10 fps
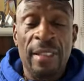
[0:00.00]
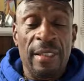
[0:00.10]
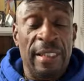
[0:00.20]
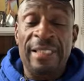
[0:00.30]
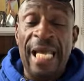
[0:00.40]

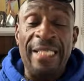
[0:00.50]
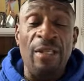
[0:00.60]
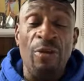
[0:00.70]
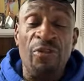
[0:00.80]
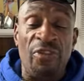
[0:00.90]
This ain't
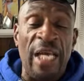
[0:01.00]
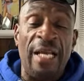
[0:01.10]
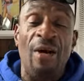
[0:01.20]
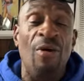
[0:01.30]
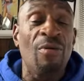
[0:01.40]
no stick
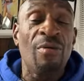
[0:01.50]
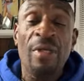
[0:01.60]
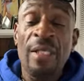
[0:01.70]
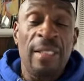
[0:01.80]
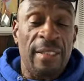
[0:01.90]
on.
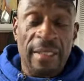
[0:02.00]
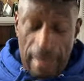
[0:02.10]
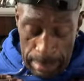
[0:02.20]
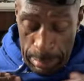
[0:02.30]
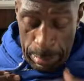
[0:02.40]

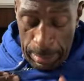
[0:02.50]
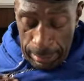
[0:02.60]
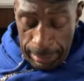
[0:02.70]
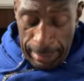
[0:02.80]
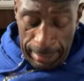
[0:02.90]

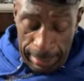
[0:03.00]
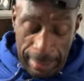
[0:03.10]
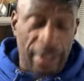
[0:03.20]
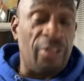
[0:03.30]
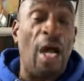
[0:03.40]

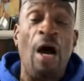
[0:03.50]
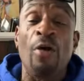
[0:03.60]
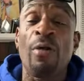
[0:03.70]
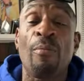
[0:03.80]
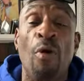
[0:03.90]
This is
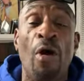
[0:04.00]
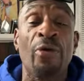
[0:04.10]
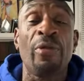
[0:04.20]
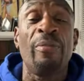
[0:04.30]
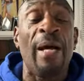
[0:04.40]
all
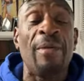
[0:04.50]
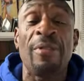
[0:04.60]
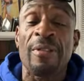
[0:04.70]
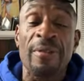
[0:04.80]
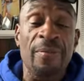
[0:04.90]
embroidery, baby.